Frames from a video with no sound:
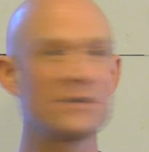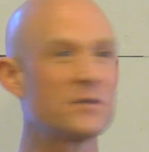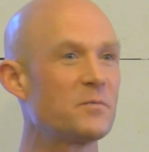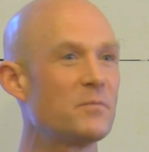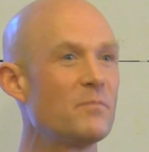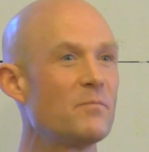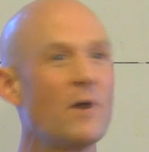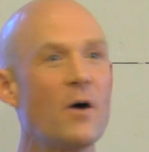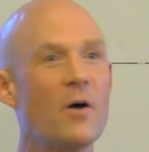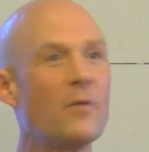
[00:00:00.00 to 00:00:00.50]

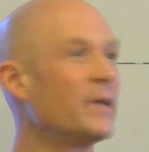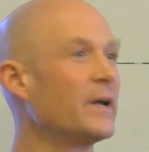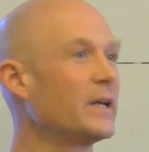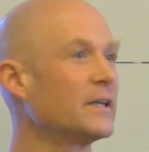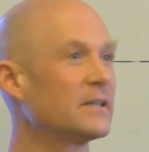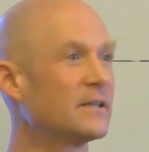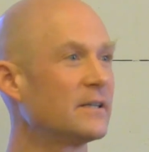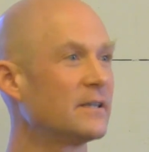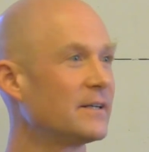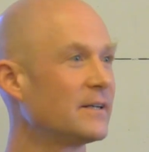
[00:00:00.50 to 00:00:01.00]
this
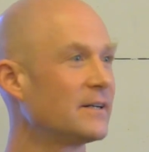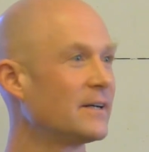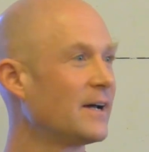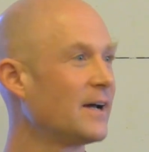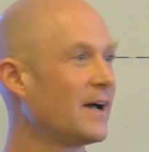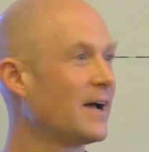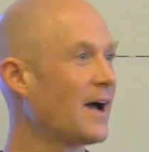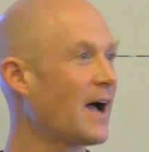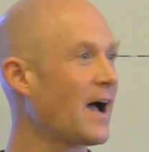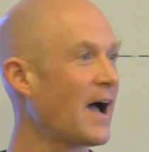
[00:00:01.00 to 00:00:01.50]
moment,
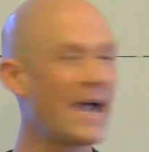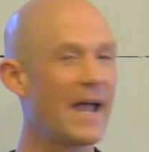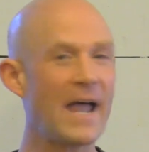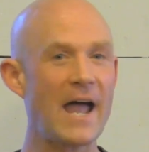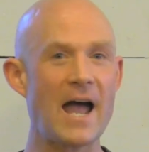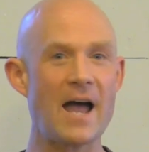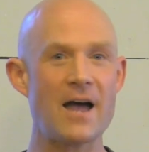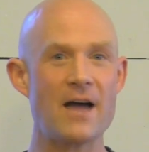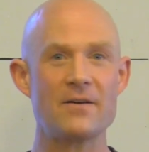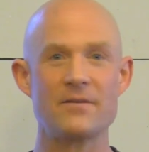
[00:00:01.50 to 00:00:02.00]

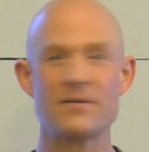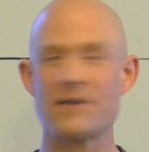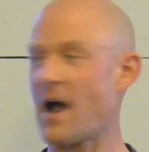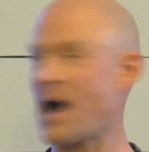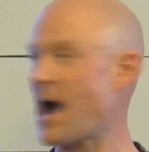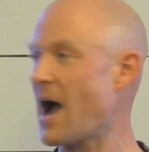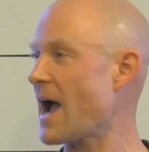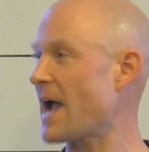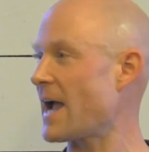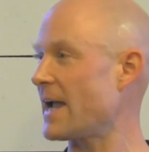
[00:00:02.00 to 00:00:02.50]
I
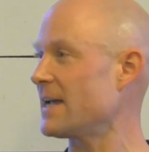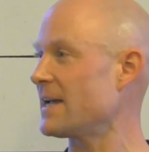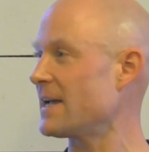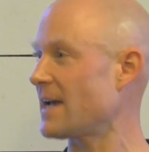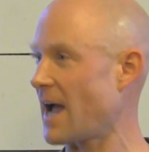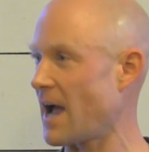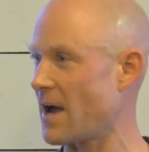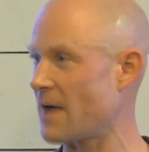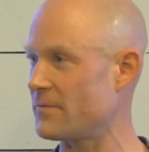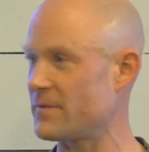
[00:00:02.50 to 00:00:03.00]

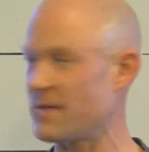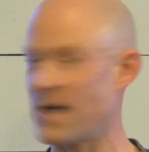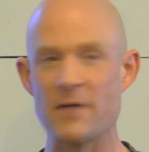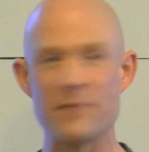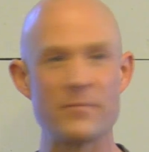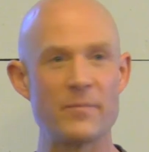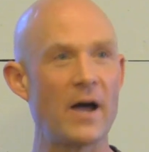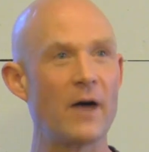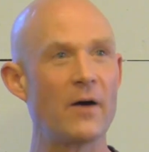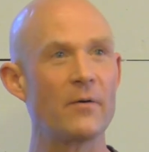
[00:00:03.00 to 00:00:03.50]
have
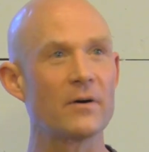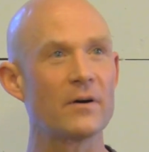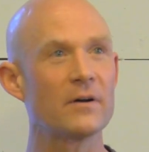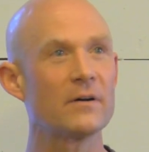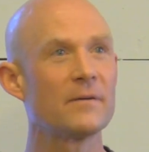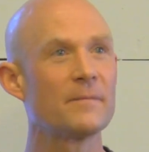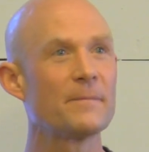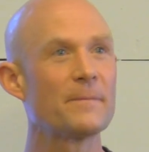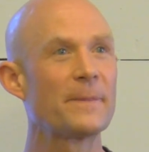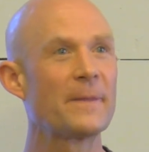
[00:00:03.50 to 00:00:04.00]
that
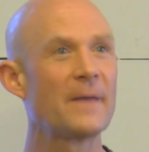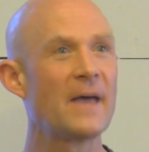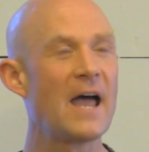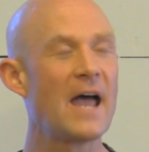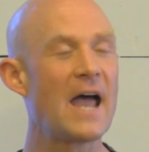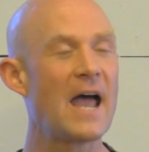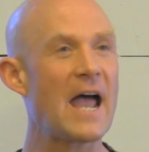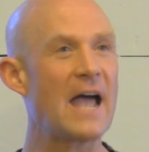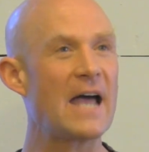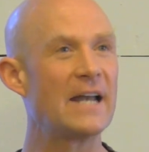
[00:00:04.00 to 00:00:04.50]
power,
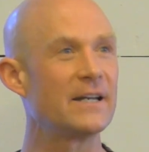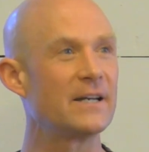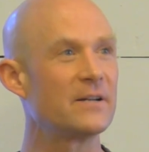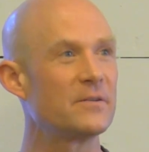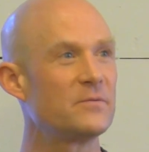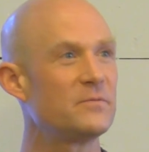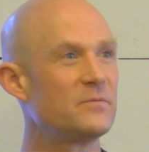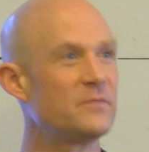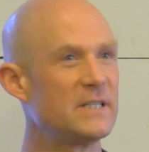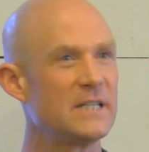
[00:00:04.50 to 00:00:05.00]
and
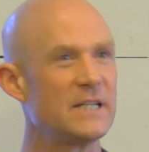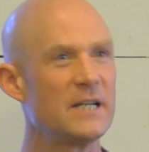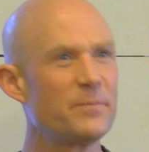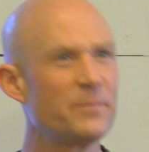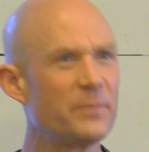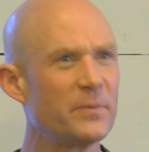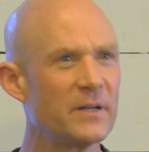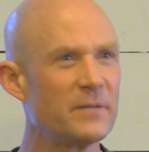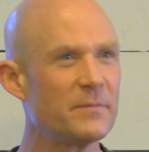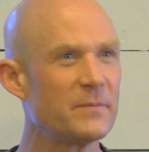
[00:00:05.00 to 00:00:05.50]
in a
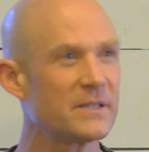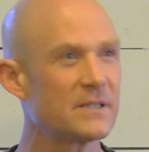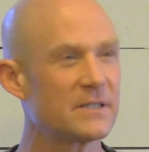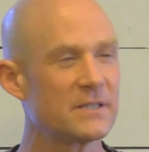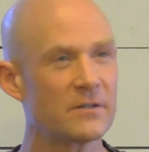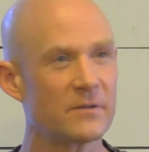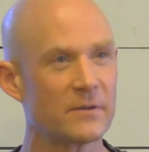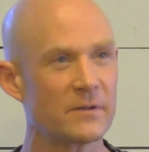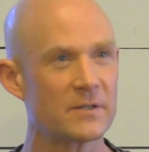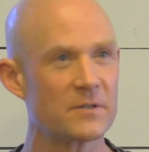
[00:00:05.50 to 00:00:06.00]
deeply
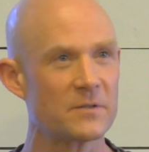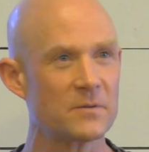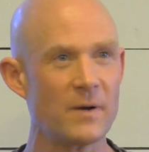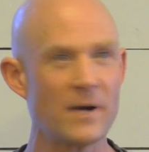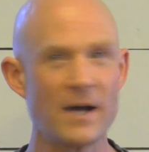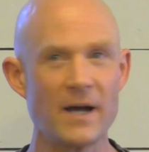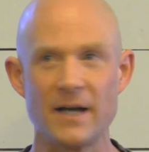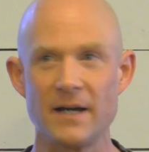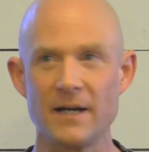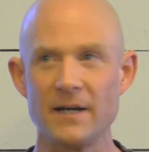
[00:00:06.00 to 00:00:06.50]
mysterious
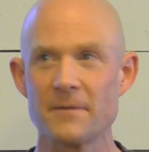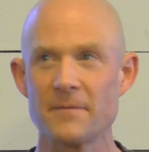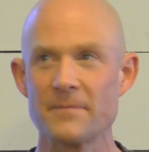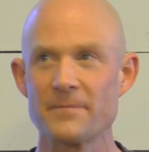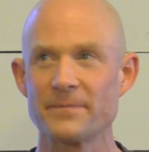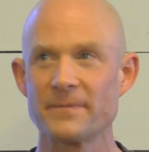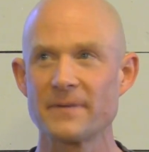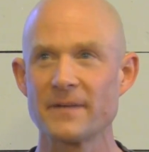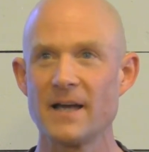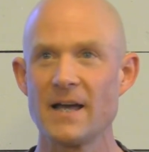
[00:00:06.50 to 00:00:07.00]
way,
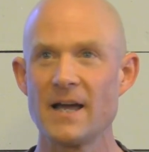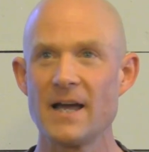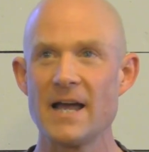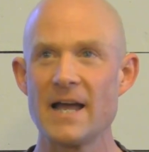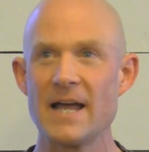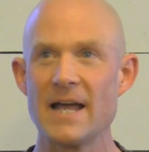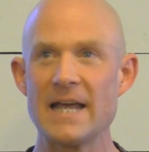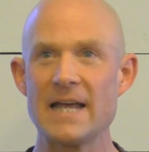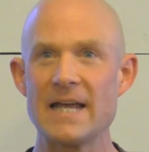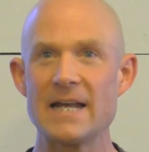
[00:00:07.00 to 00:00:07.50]

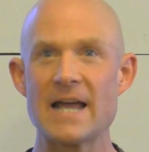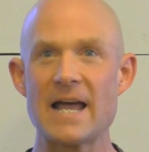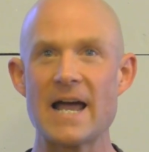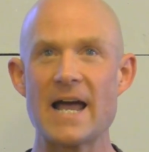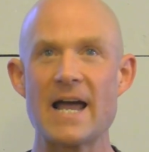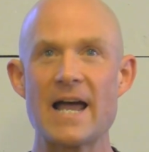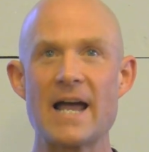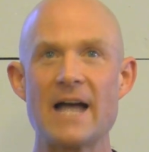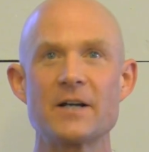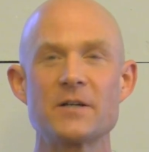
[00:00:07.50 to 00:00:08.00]

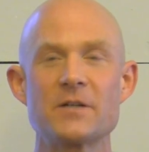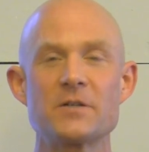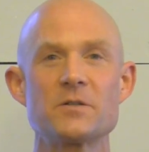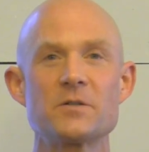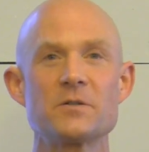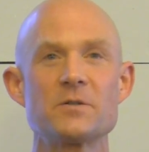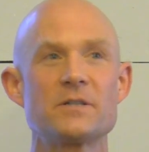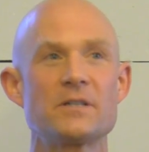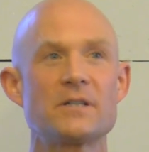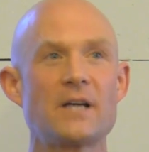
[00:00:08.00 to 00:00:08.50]
in
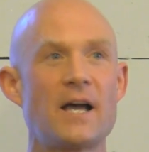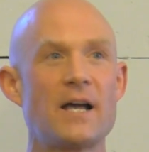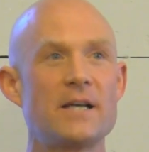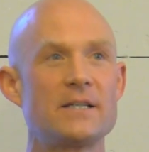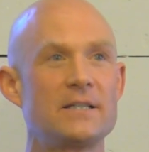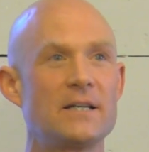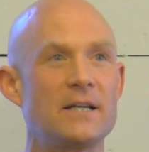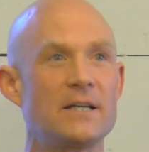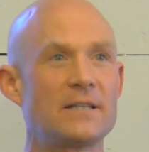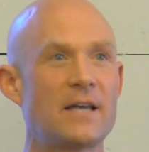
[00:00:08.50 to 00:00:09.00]

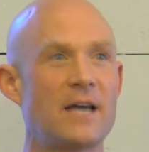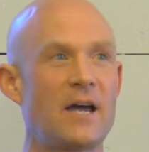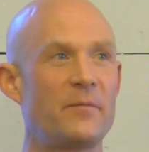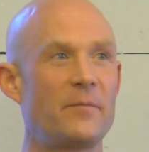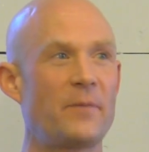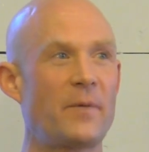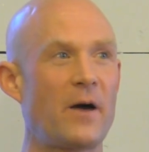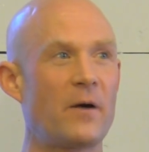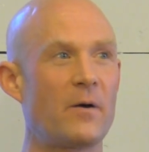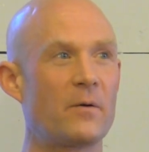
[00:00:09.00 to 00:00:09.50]
exercising
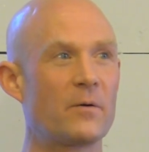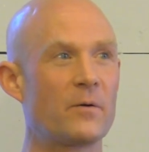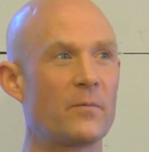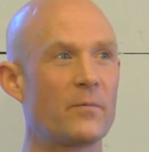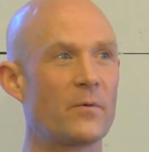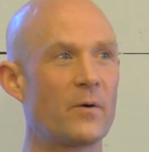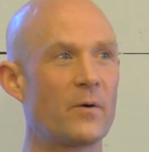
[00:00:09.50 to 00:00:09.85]
that power